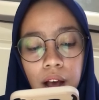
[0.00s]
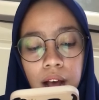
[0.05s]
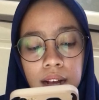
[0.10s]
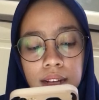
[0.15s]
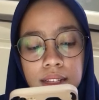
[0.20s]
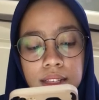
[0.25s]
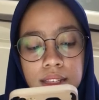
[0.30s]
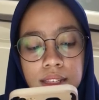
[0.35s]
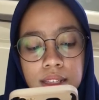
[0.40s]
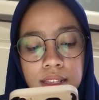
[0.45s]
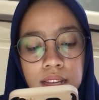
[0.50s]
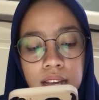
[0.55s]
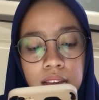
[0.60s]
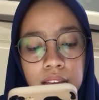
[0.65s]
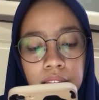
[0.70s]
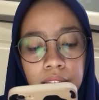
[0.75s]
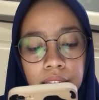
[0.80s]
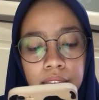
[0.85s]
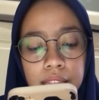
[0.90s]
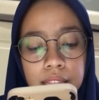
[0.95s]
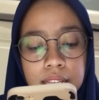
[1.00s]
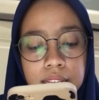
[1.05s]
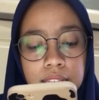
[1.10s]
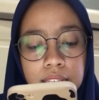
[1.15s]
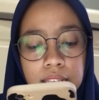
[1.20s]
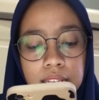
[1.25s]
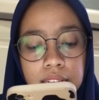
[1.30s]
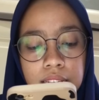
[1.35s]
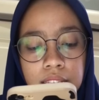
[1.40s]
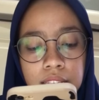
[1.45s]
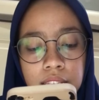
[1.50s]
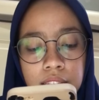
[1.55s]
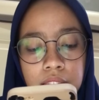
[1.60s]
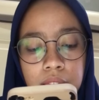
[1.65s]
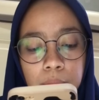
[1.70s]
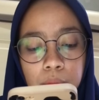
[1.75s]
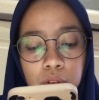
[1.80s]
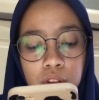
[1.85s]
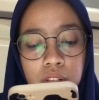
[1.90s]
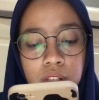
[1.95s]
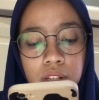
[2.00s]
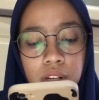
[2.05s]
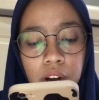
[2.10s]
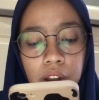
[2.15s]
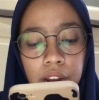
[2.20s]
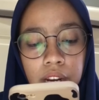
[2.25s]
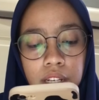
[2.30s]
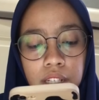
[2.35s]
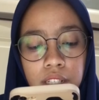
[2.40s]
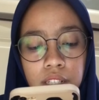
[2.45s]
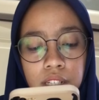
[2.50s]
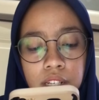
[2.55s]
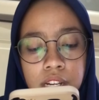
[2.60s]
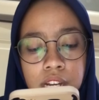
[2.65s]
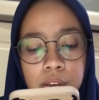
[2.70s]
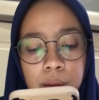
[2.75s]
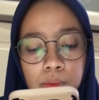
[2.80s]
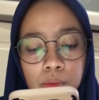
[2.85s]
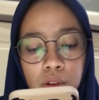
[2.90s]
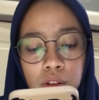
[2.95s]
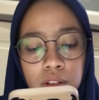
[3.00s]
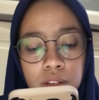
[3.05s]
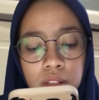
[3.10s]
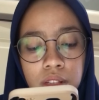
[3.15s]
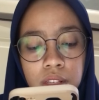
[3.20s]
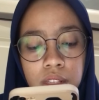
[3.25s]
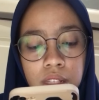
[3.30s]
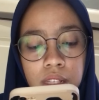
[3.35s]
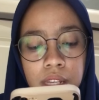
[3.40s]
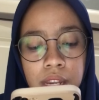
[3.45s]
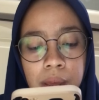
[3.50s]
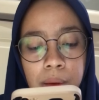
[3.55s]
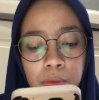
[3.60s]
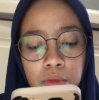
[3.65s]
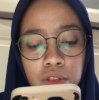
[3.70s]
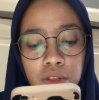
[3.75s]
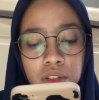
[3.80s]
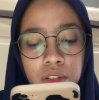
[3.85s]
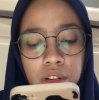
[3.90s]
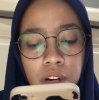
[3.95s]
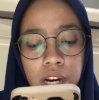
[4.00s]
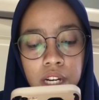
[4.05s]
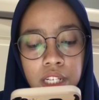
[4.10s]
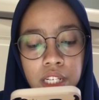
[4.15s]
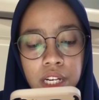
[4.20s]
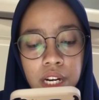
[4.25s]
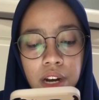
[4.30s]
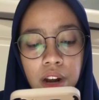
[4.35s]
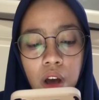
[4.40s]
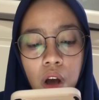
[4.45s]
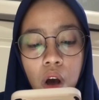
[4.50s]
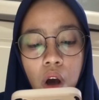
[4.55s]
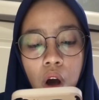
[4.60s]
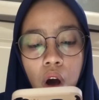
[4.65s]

ascites is demonstration